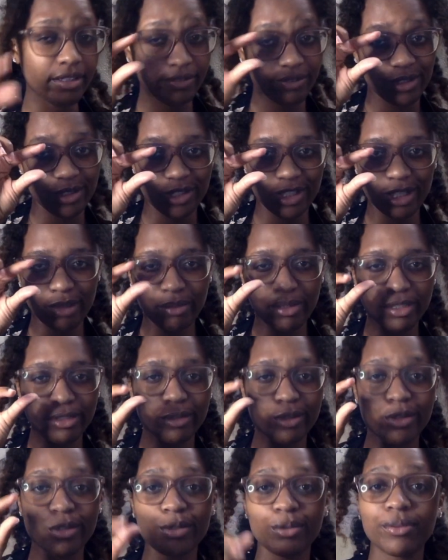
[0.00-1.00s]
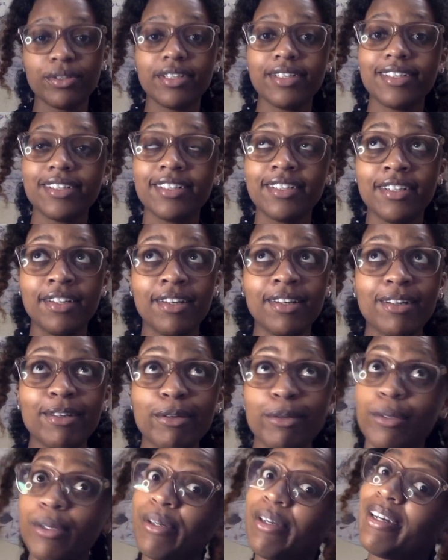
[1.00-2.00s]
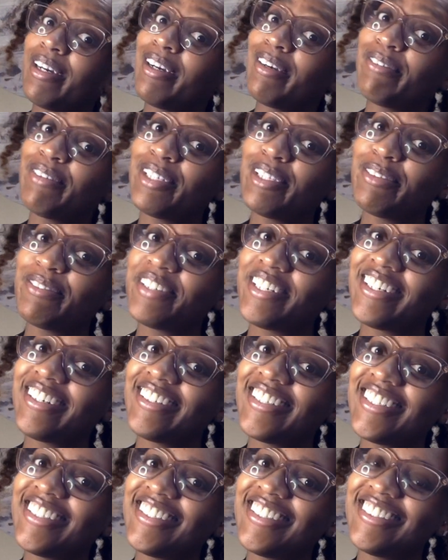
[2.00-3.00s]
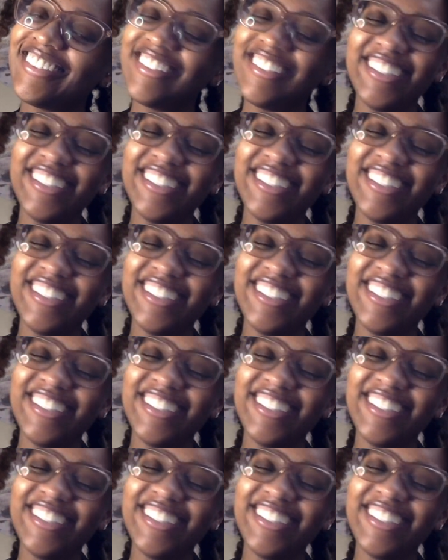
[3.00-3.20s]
If you saw my little square, you know how I feel about it.